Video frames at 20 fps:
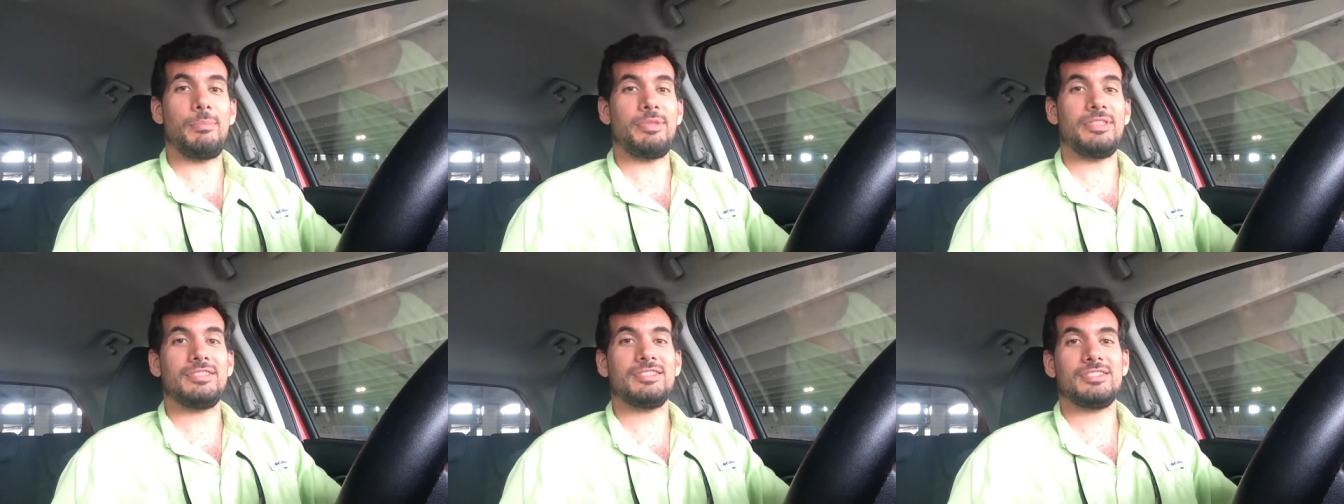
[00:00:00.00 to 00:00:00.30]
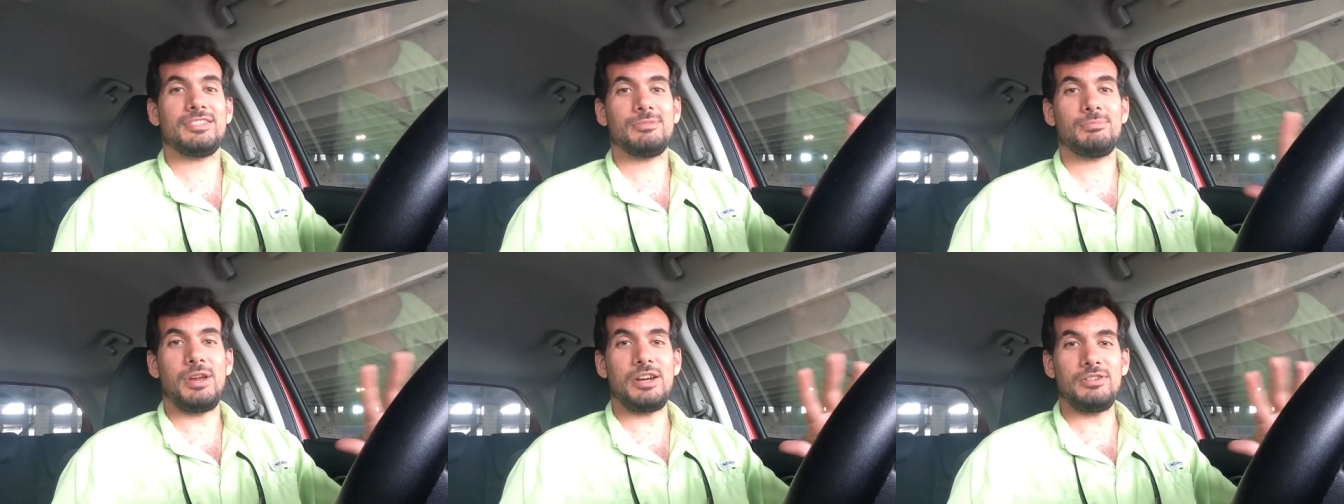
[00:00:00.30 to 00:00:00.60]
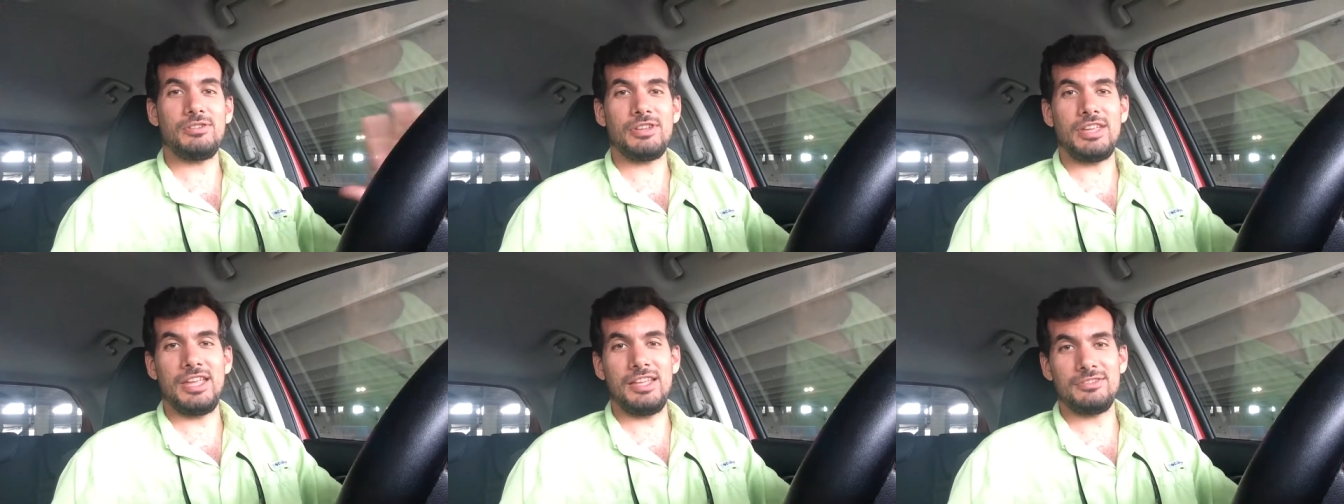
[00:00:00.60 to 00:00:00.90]
I mean,
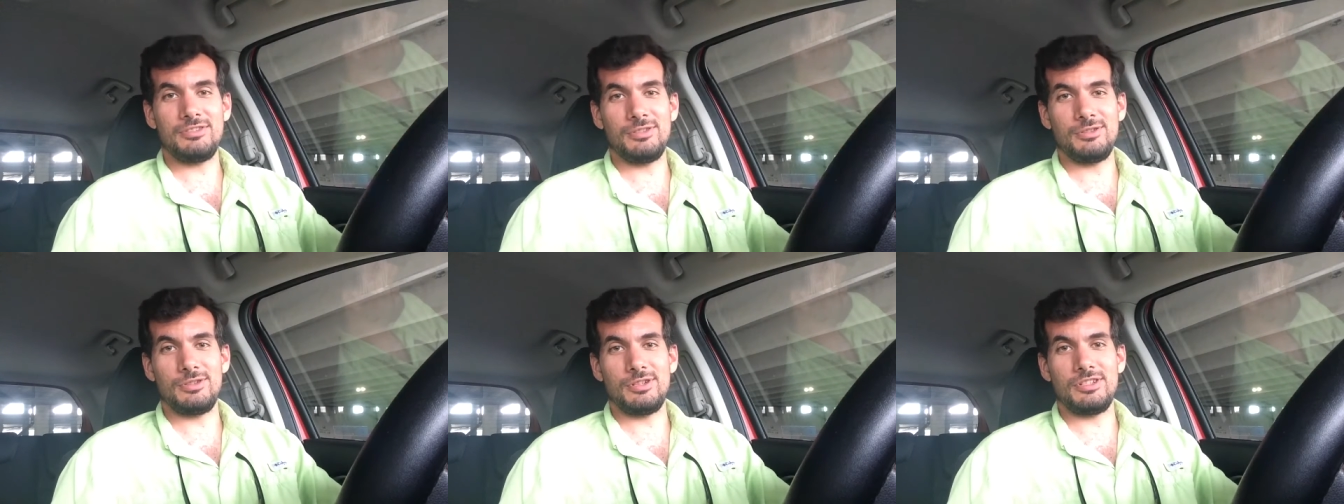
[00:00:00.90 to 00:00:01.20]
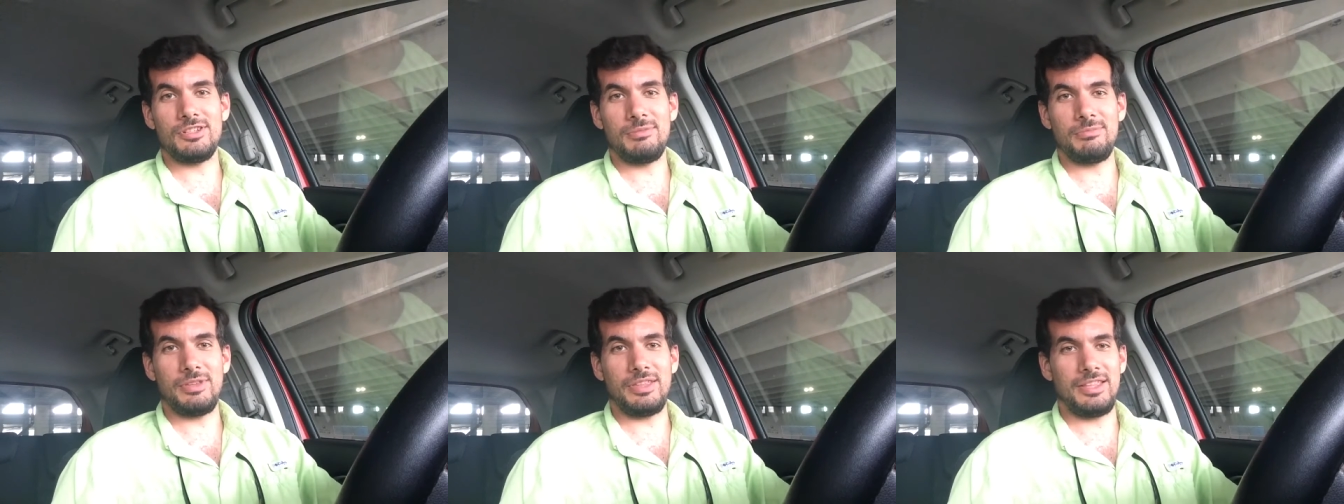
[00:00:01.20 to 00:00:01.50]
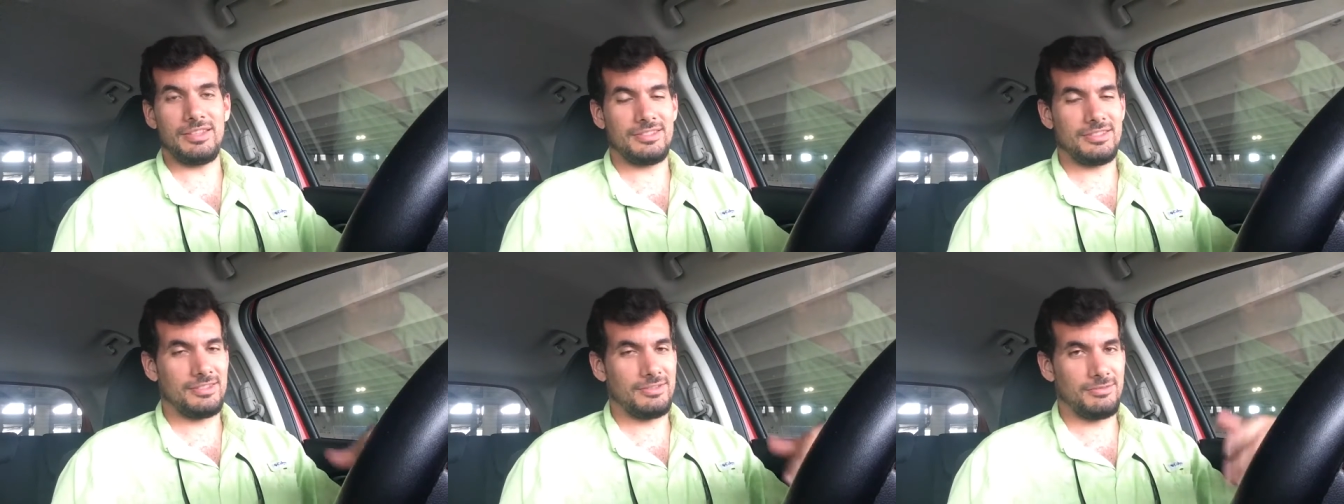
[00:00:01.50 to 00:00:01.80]
special cancels are something
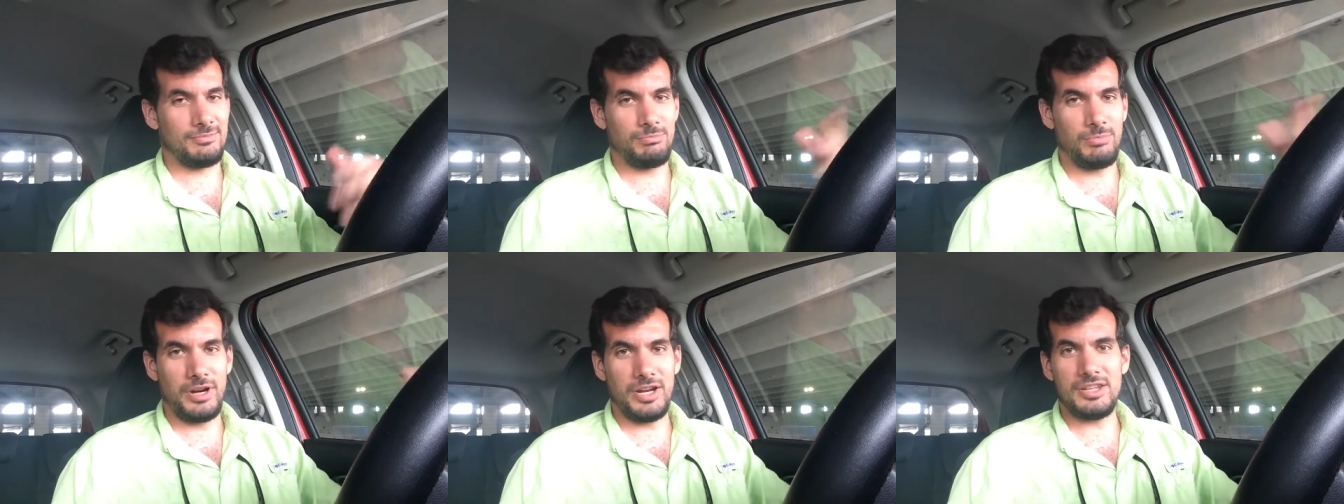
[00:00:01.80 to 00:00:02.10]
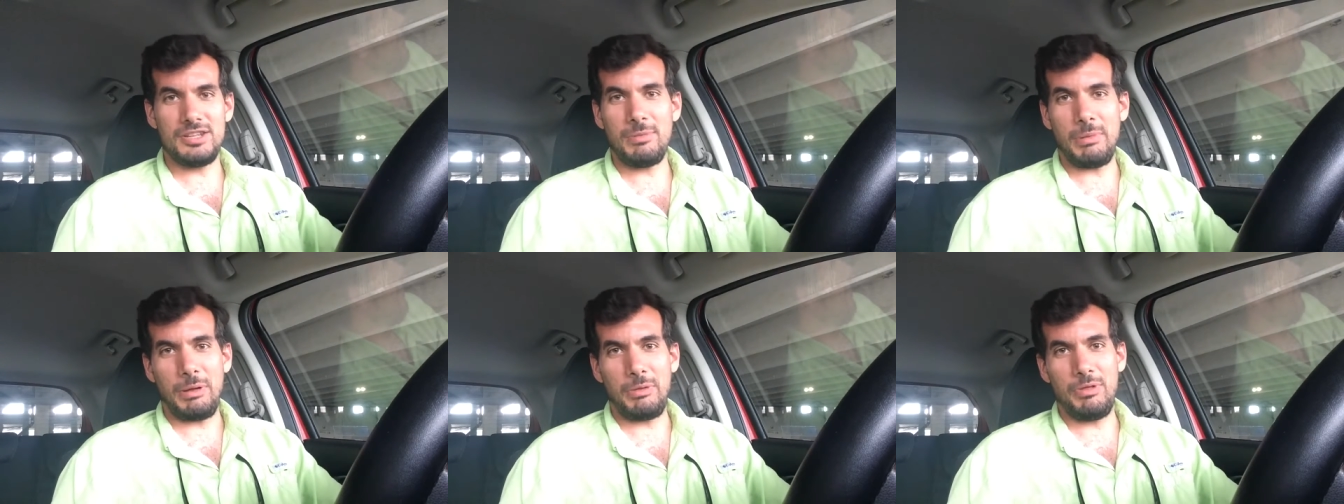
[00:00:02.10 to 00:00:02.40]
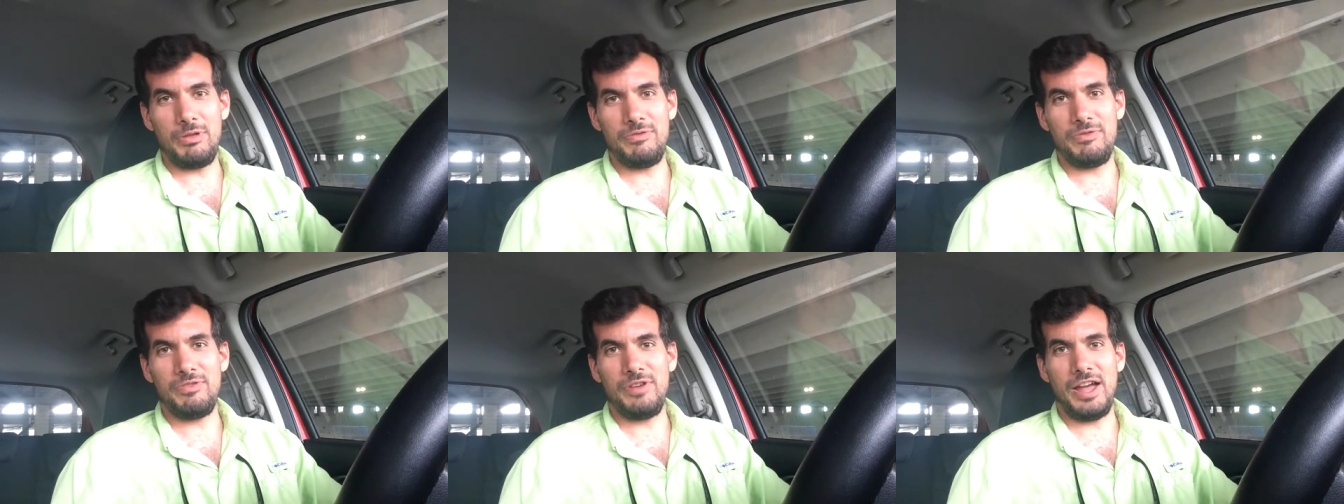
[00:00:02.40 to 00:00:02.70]
that's pretty
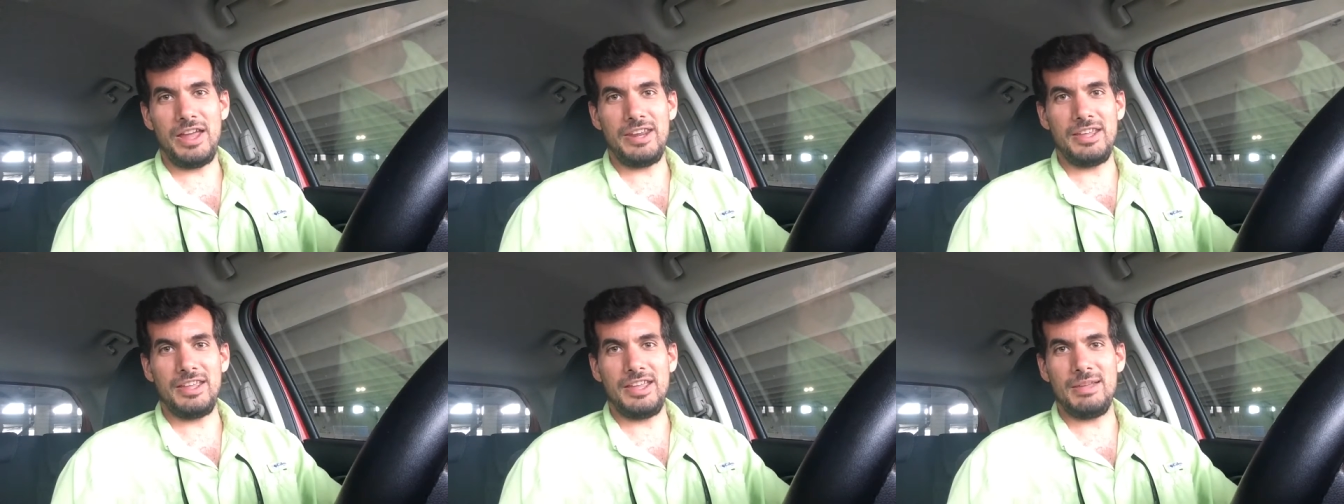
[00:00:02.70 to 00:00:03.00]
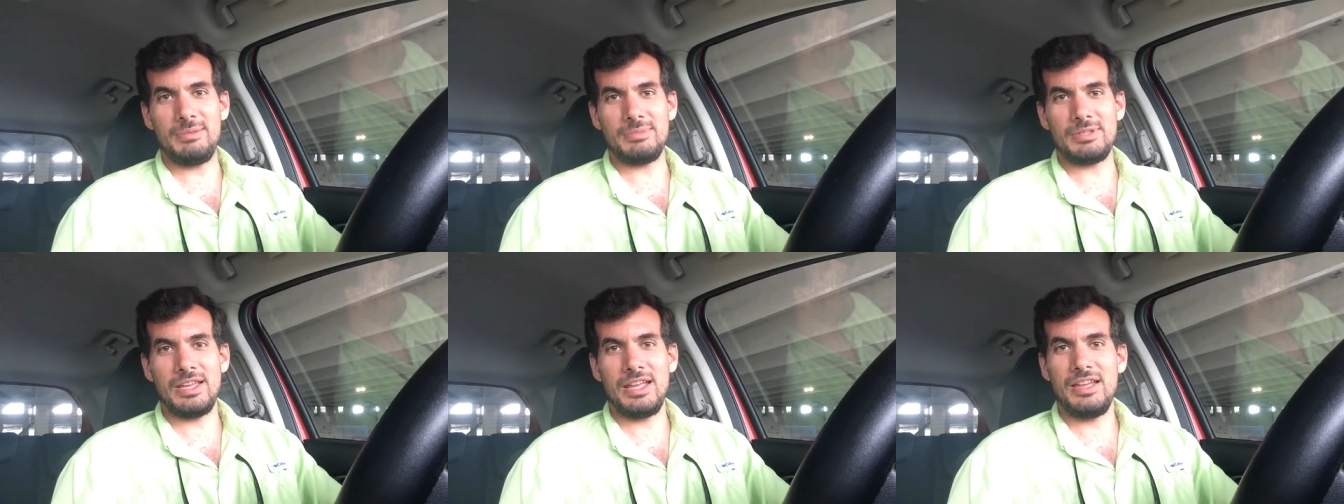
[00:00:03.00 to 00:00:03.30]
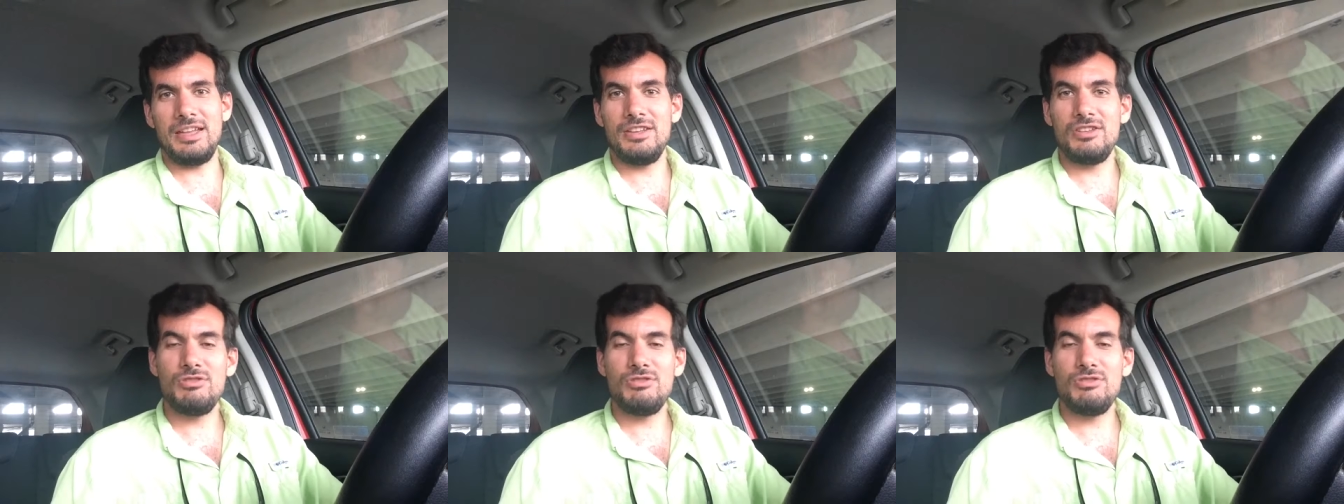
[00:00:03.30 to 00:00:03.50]
typical in fighting games.